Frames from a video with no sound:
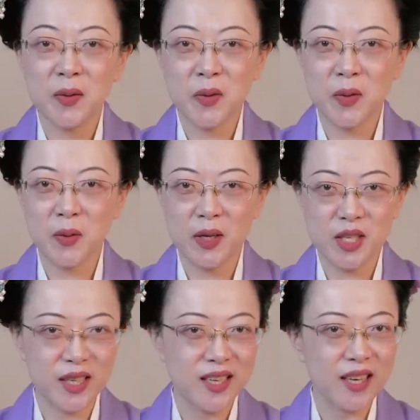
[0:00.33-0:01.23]
you are
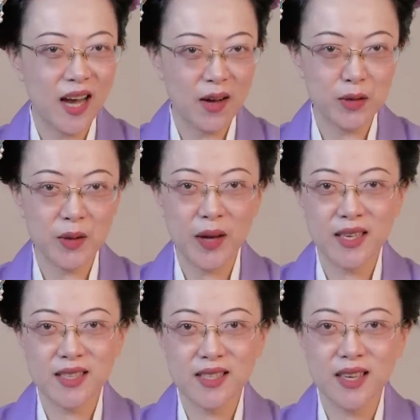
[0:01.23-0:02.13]
watching Avenue
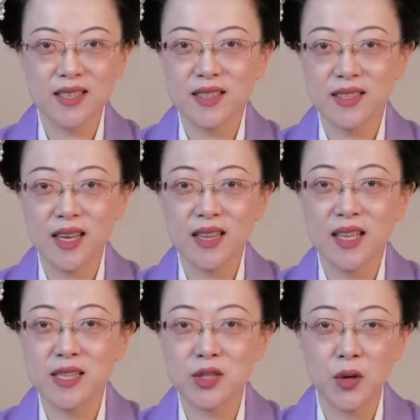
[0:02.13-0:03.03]
X, and today
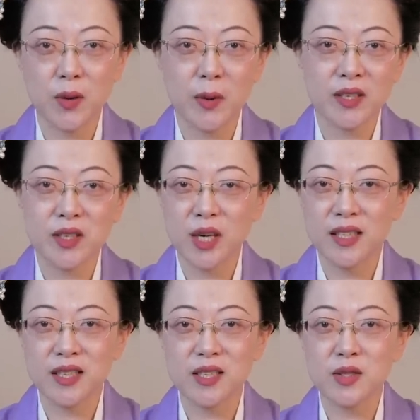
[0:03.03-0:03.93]
let's talk about the
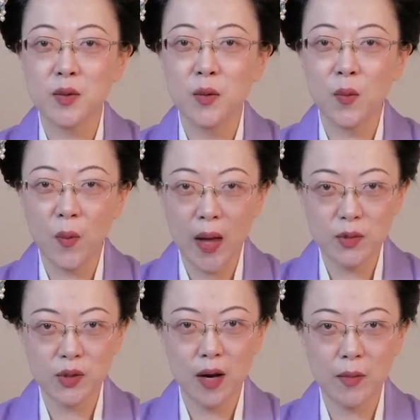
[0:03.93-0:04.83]
Chinese
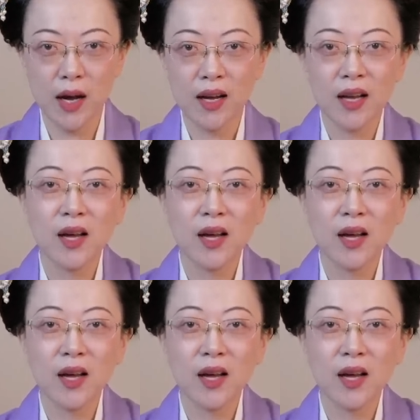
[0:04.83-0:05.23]
web drama